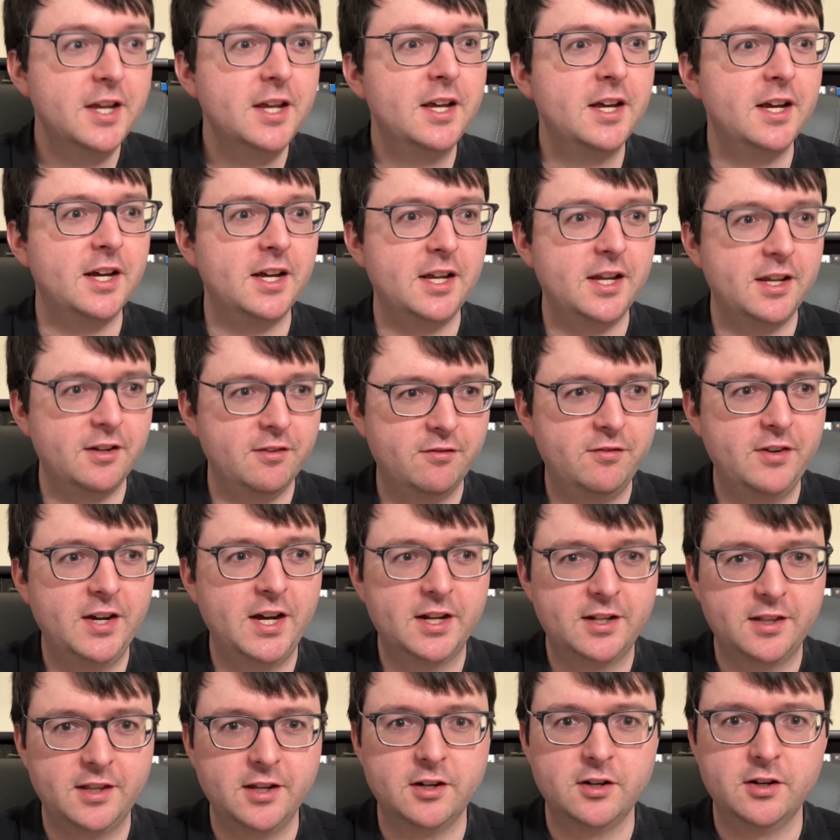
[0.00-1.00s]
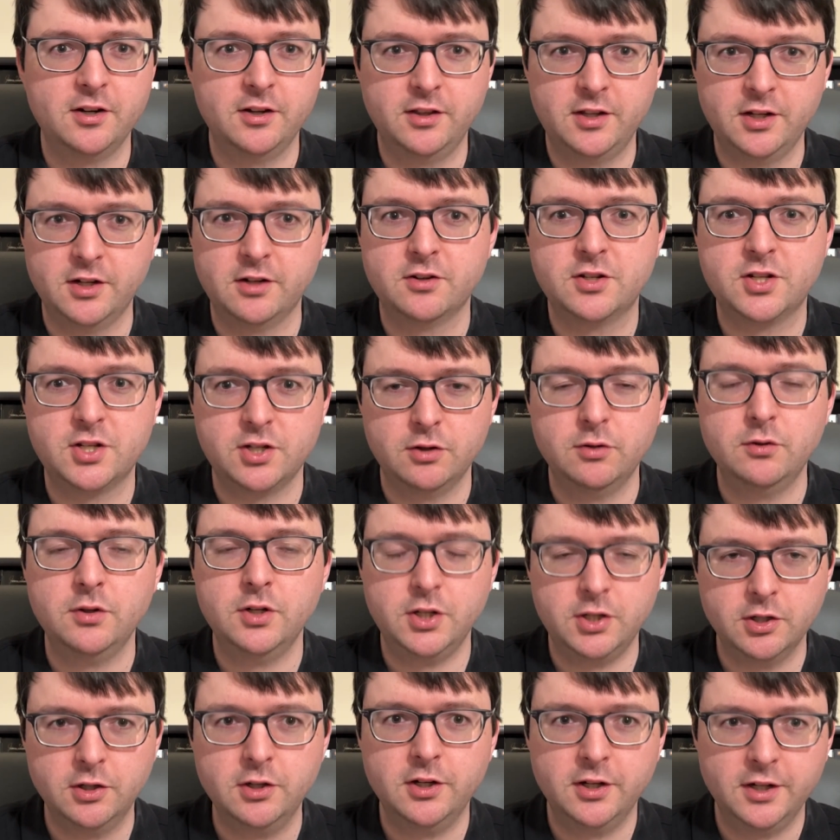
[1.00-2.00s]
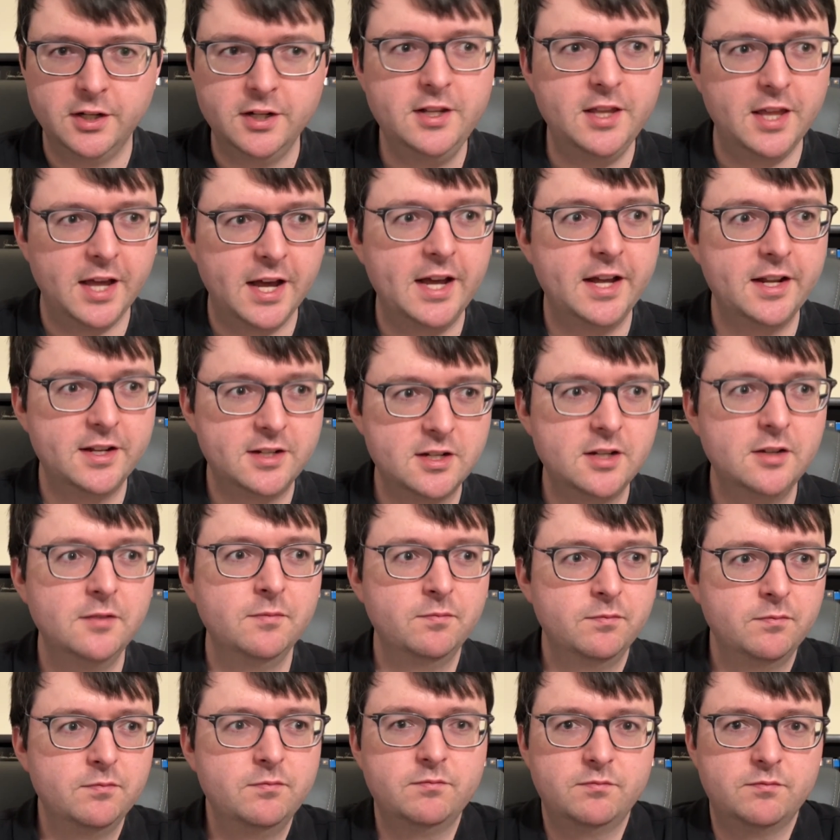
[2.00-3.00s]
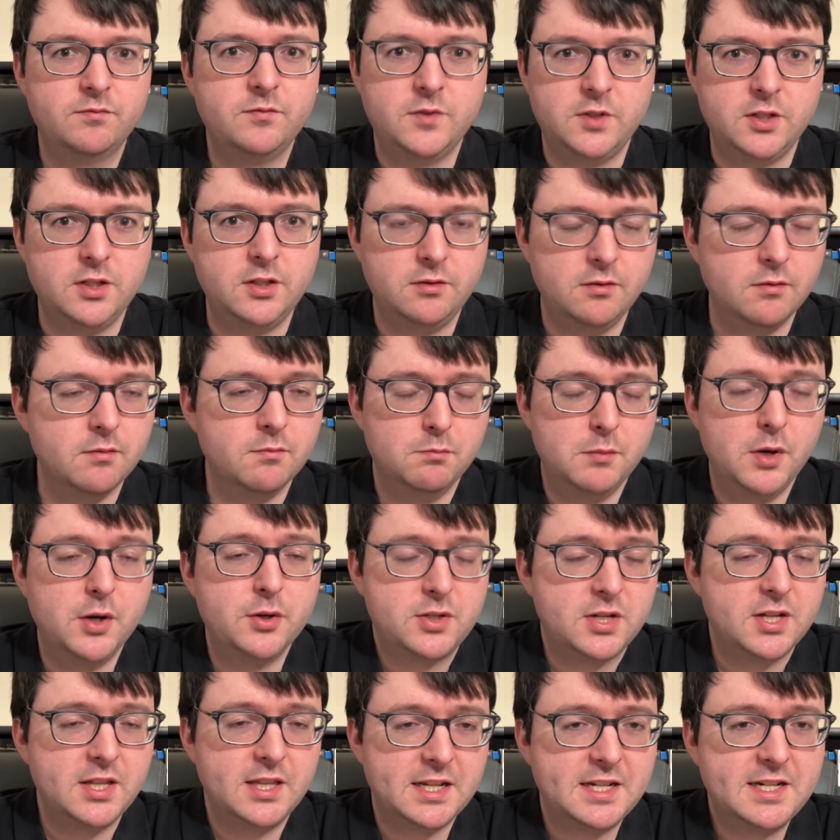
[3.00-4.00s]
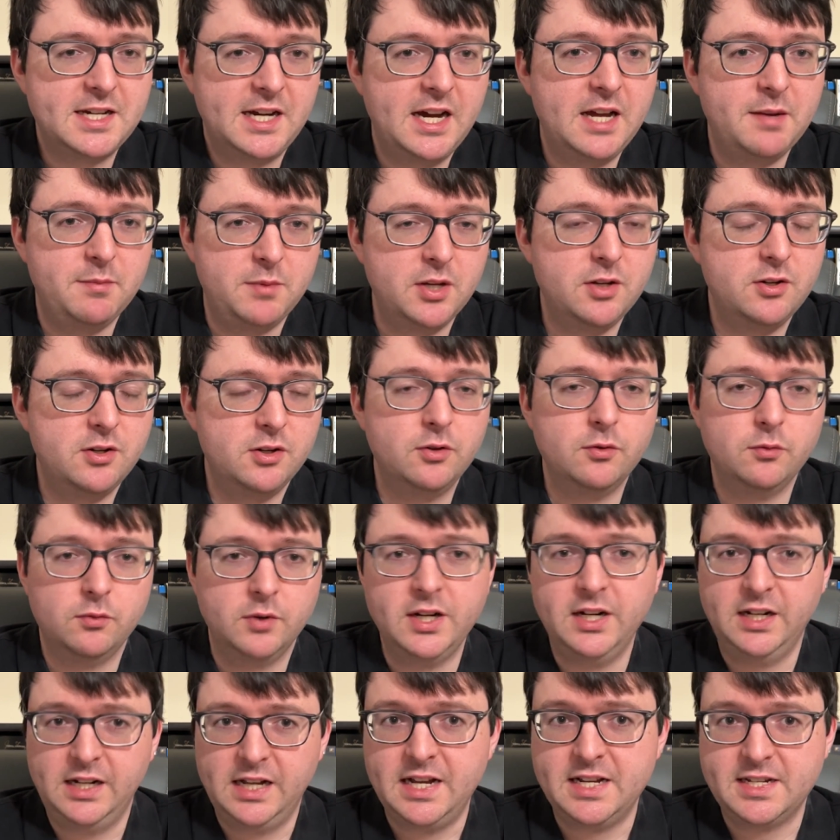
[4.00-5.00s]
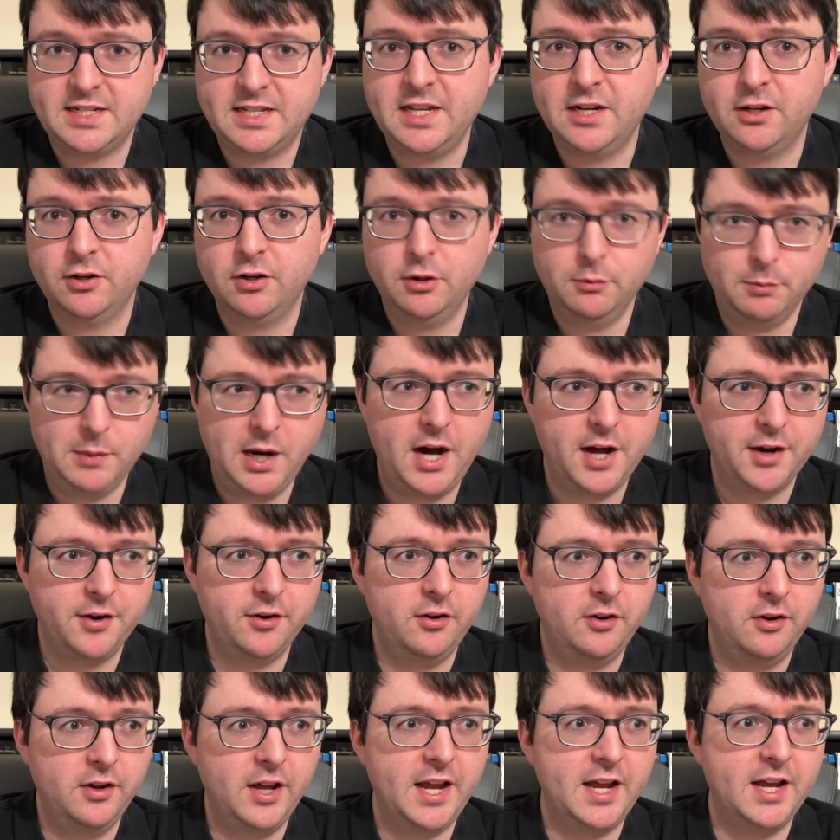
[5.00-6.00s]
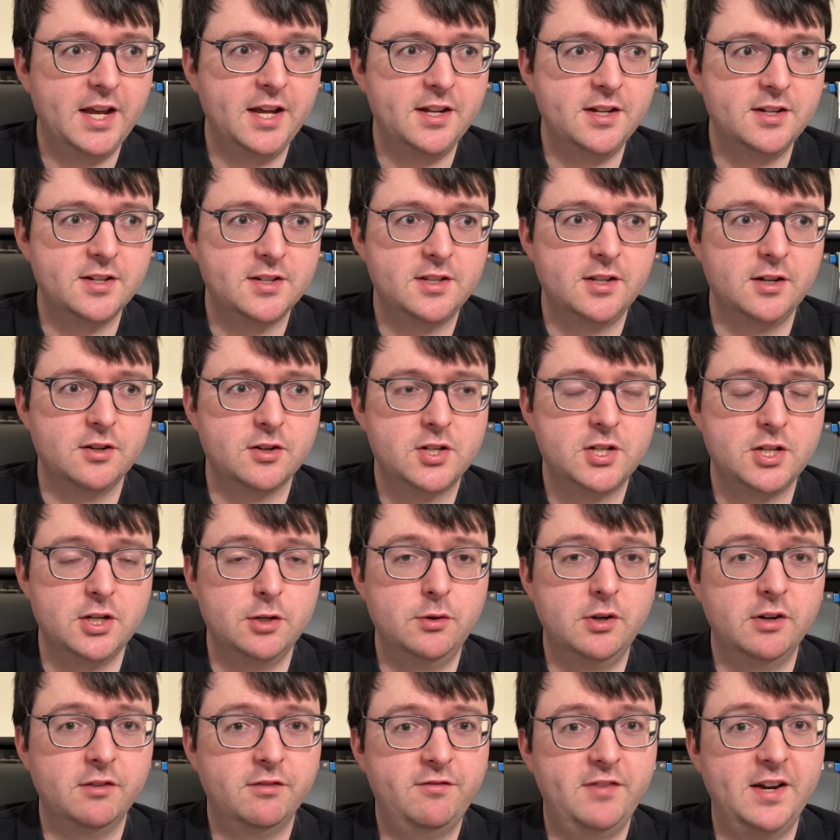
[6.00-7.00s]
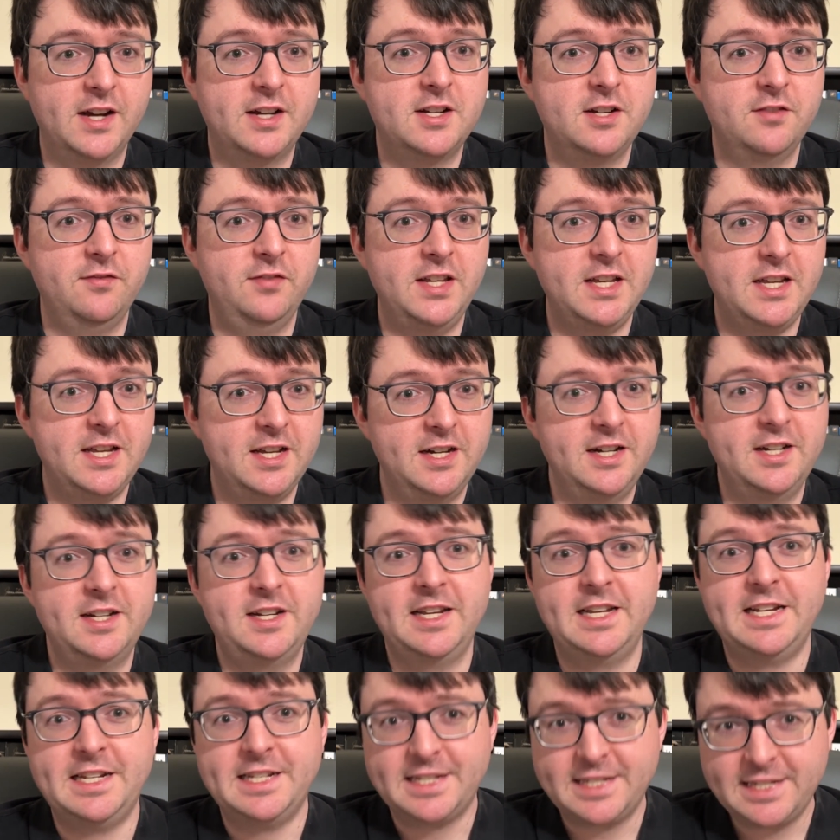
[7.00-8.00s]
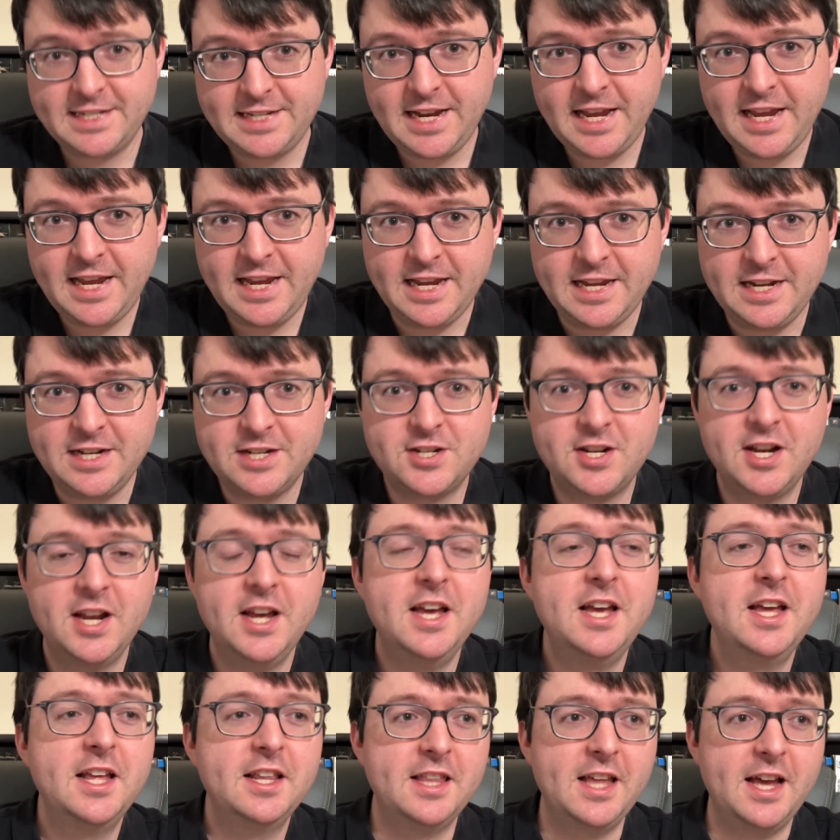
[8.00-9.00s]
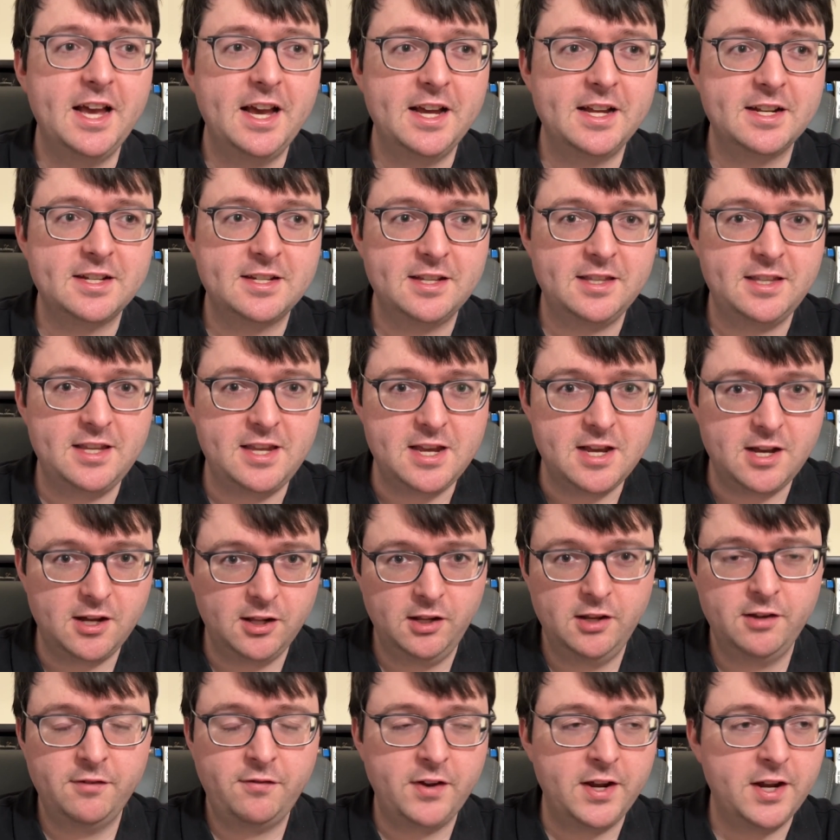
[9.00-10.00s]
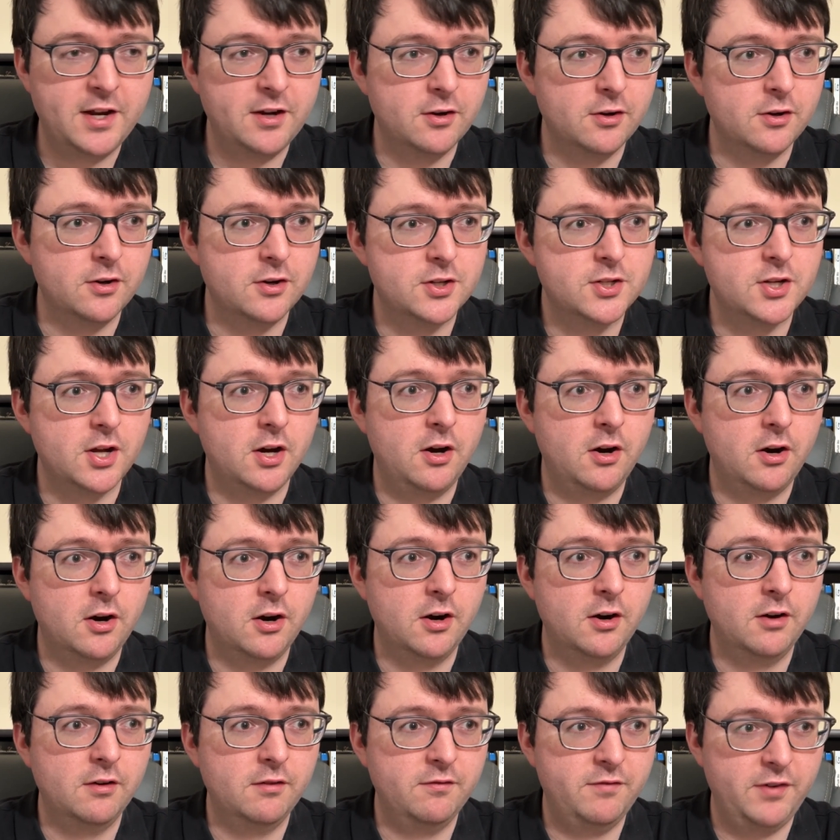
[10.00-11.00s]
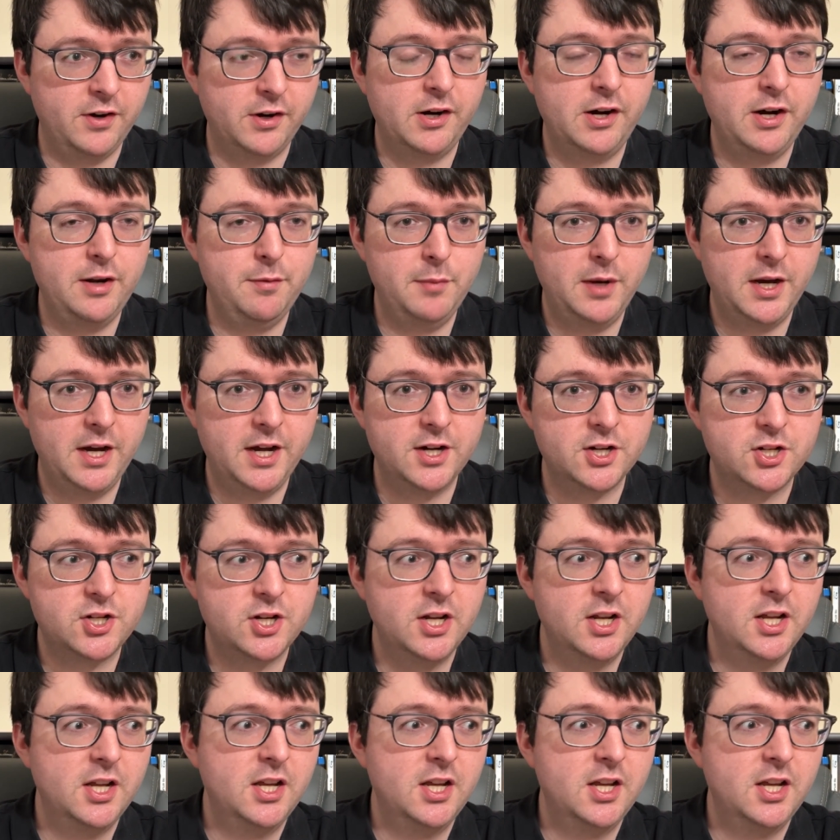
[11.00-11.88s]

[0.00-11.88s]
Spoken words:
In fact, they're so good that most of the time you don't realize they're a model, and they're so effectively cut and staged that the cliffhangers are very much